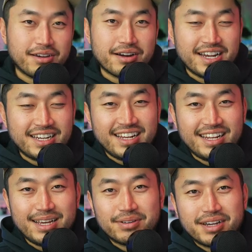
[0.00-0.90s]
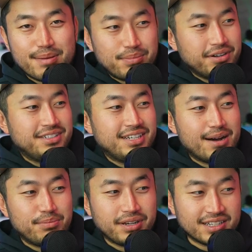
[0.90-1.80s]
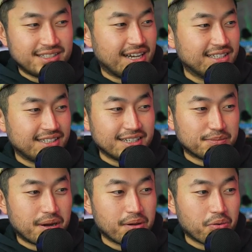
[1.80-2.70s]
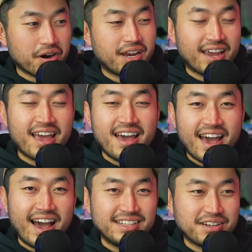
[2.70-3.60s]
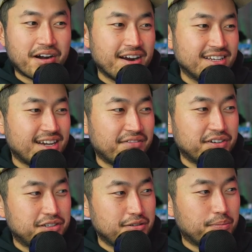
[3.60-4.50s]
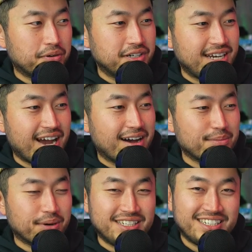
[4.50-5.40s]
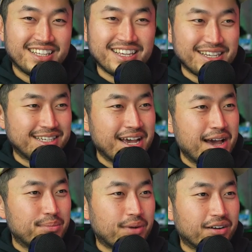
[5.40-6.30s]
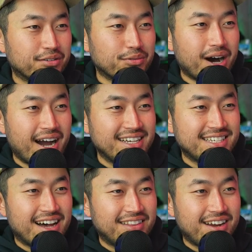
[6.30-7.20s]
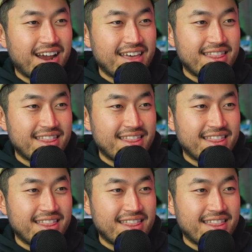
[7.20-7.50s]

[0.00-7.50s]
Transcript: your EDD will get pushed up because Tesla is probably working as hard as ever to push out a bunch of these Model Ys out there.